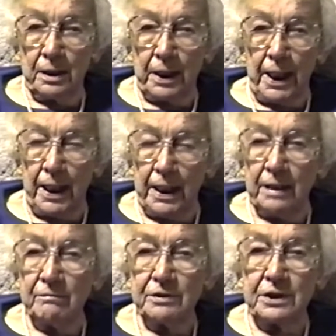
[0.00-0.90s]

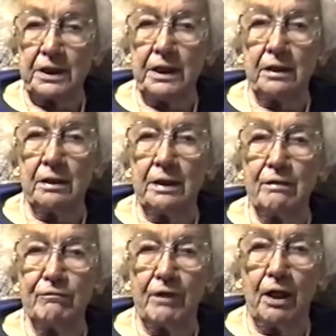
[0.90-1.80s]
calves to kill in
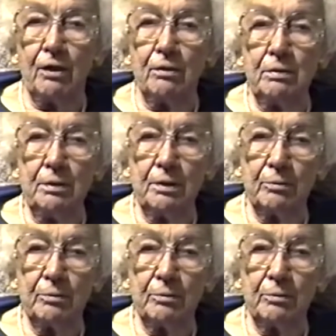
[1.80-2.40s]
the fall.